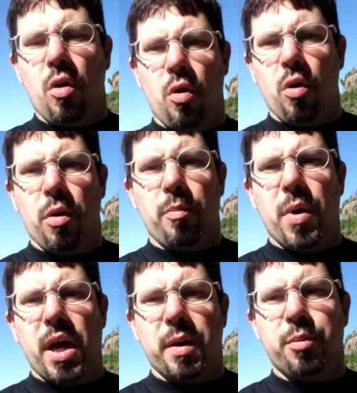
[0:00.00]
all
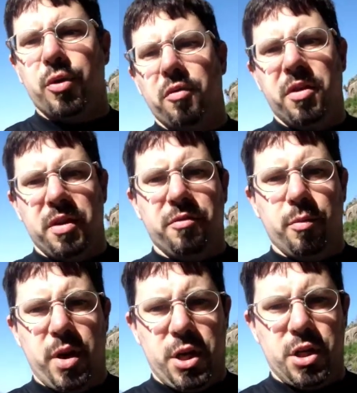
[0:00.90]
my profile
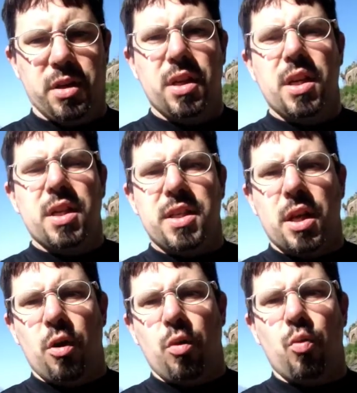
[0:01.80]
information.
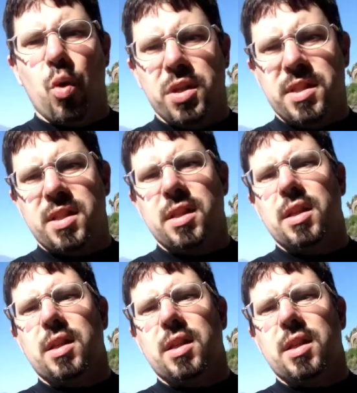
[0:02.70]
So what's